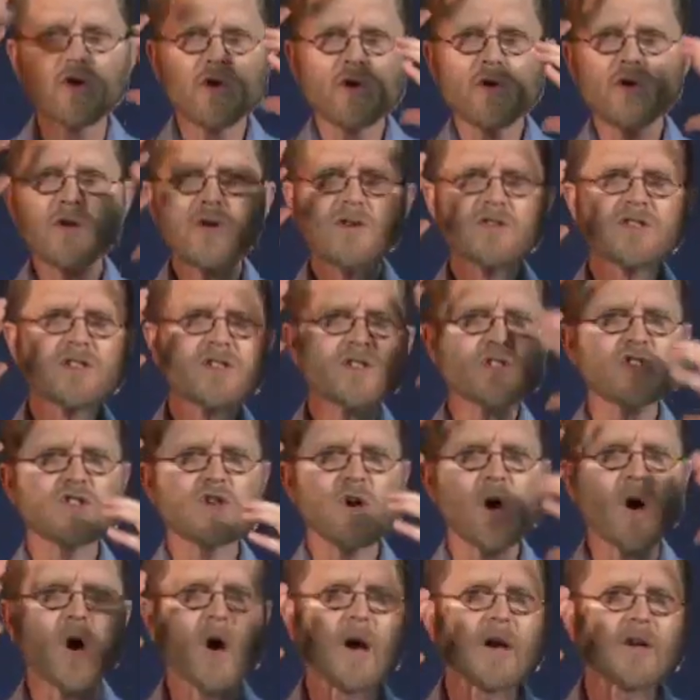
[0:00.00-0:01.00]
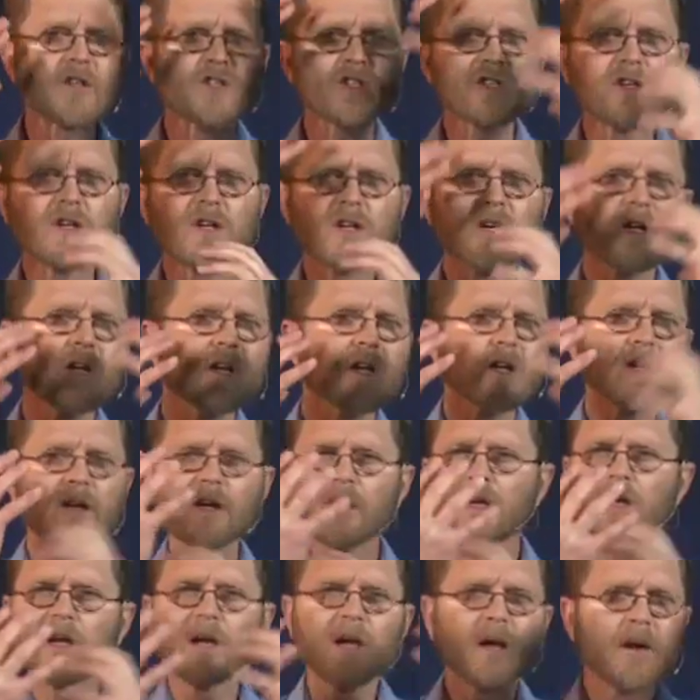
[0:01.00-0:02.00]
Who's in charge?
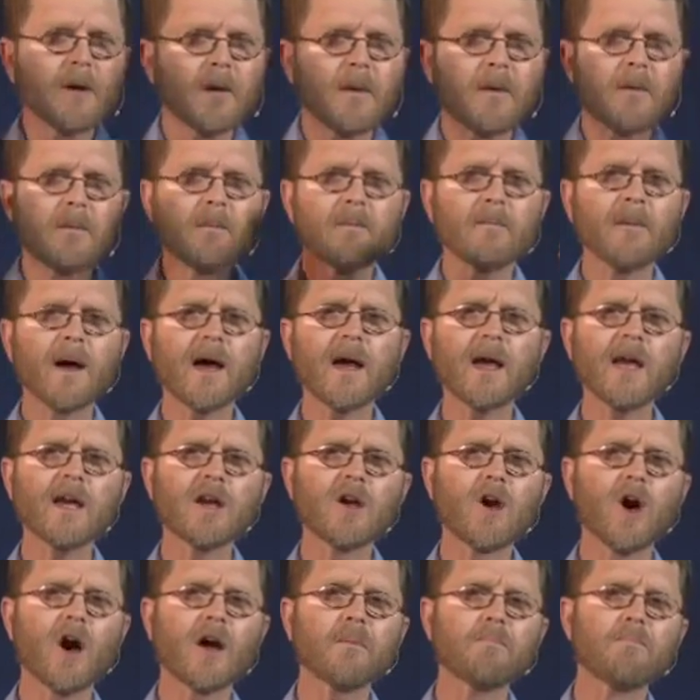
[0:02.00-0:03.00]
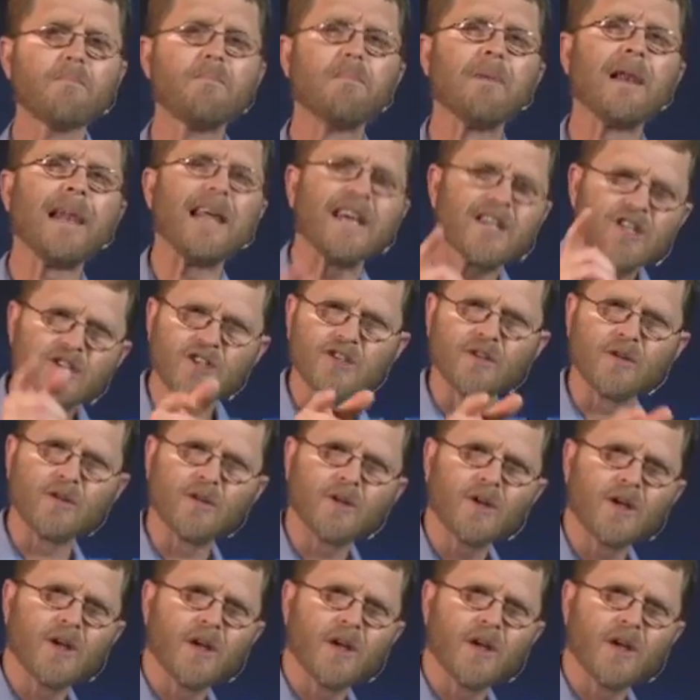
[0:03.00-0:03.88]
May God bless you